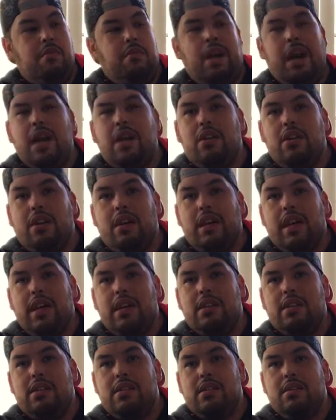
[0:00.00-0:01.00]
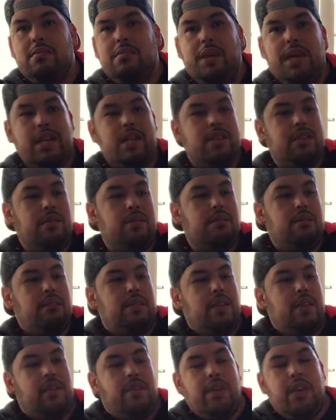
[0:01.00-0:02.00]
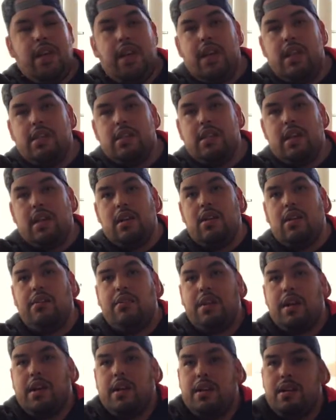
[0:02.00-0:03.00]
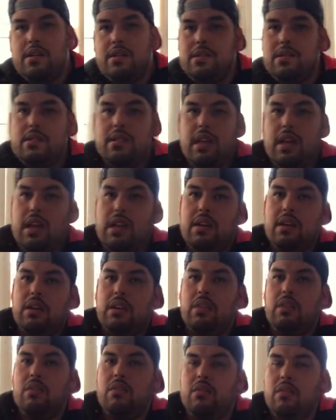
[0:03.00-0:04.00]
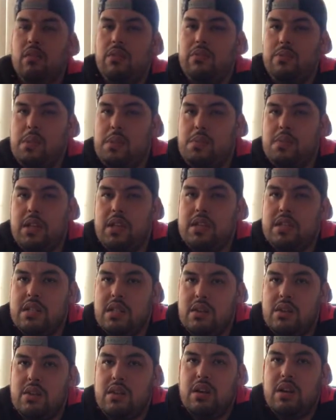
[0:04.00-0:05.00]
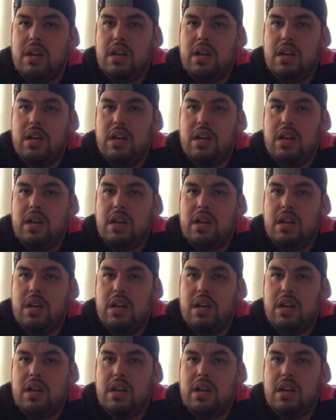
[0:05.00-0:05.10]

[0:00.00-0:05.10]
Buy some different heads on your figures, like people that sell